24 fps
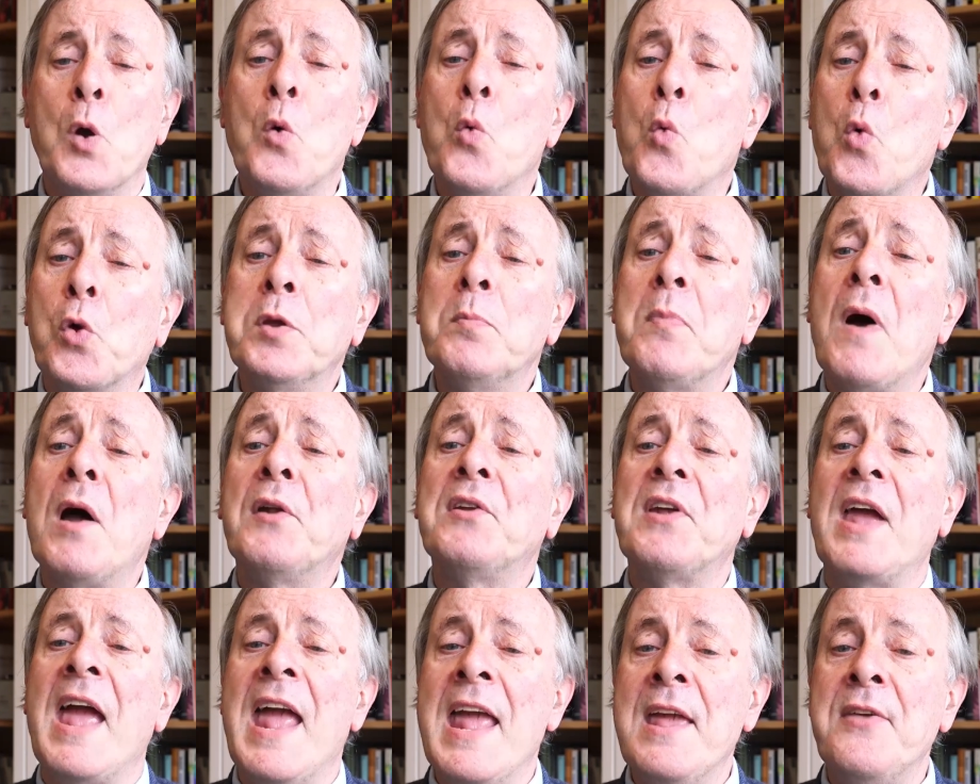What
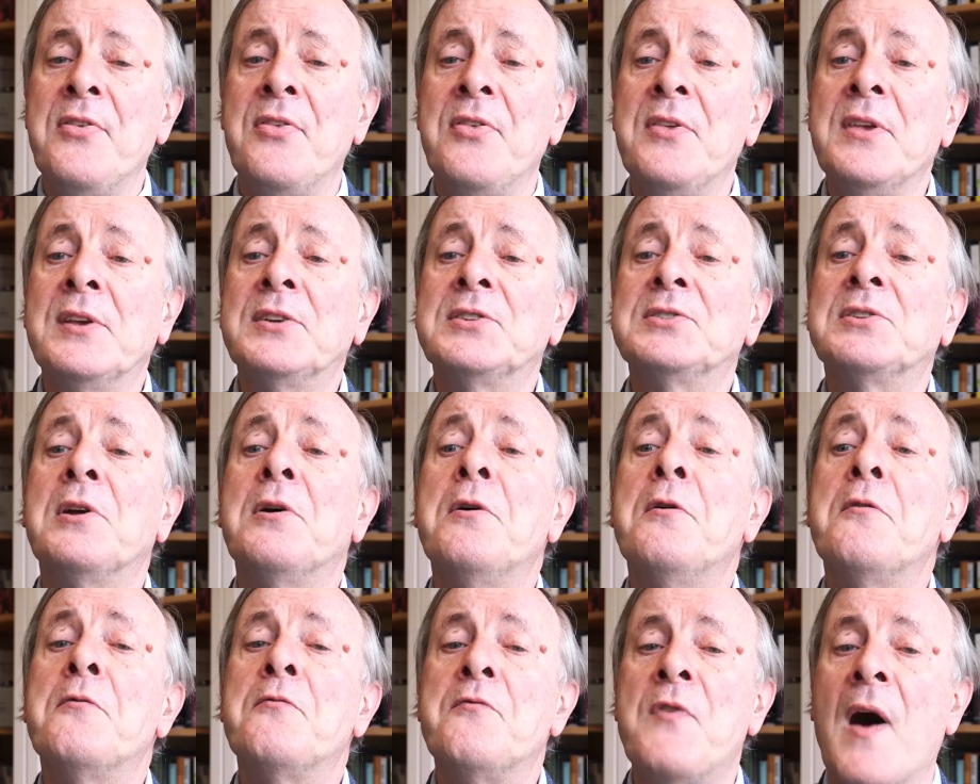about atheist
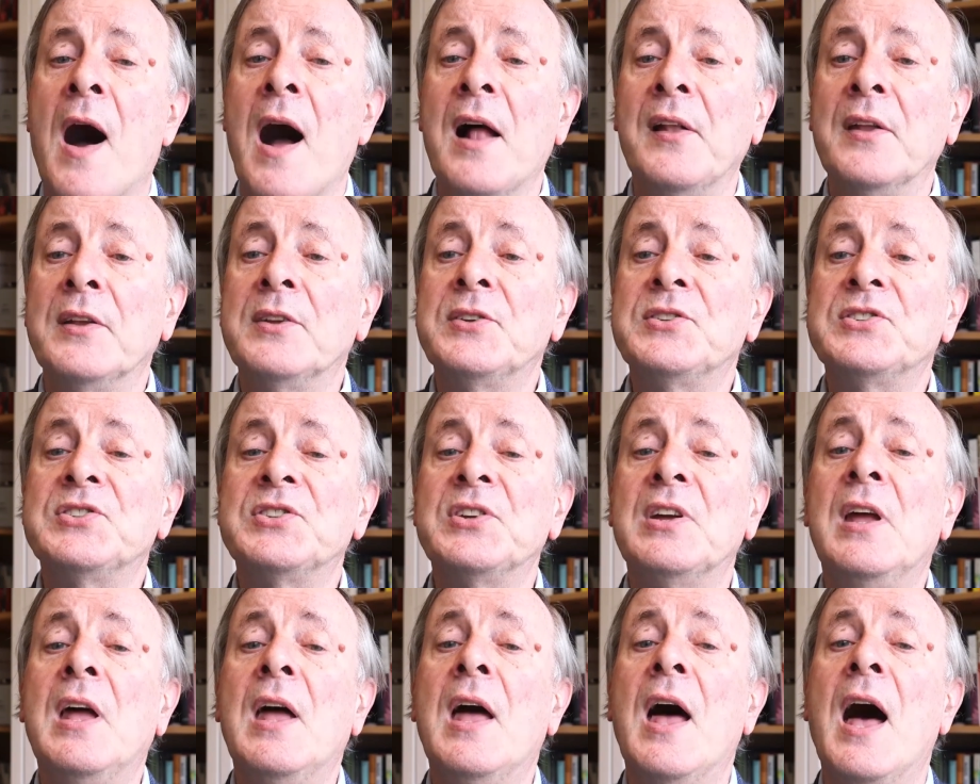
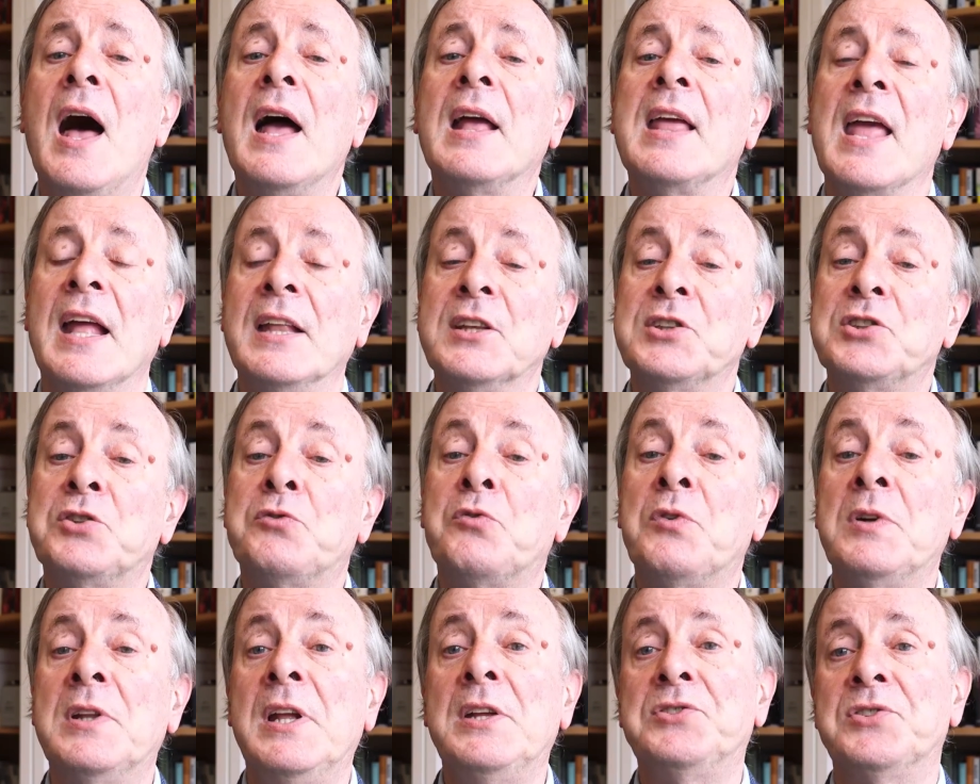violence
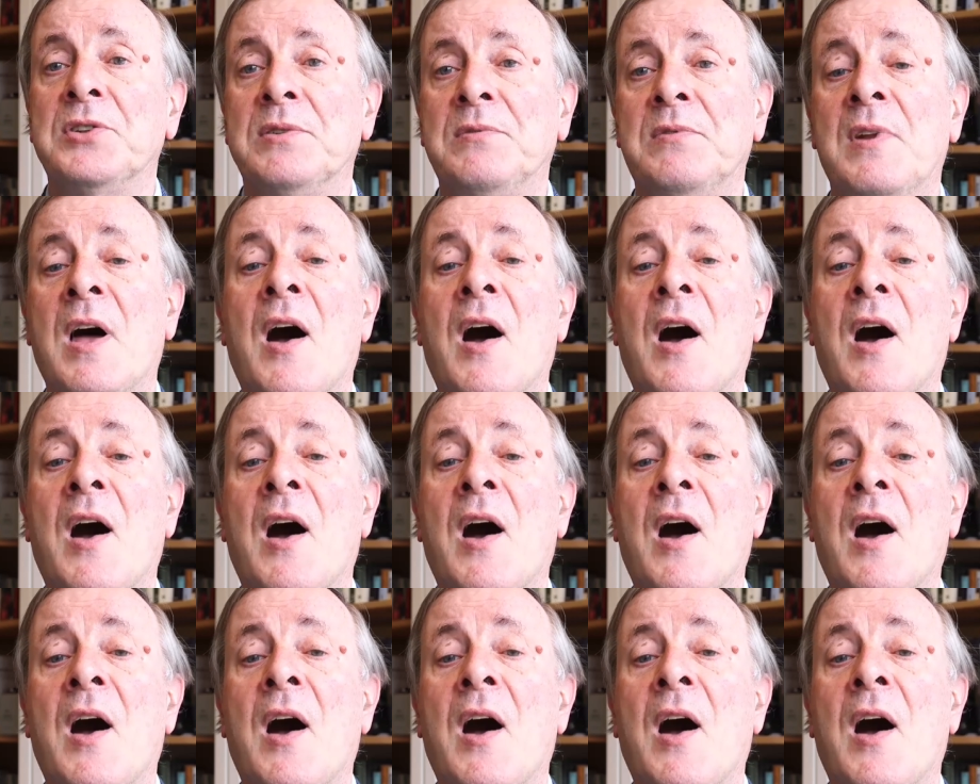against religion?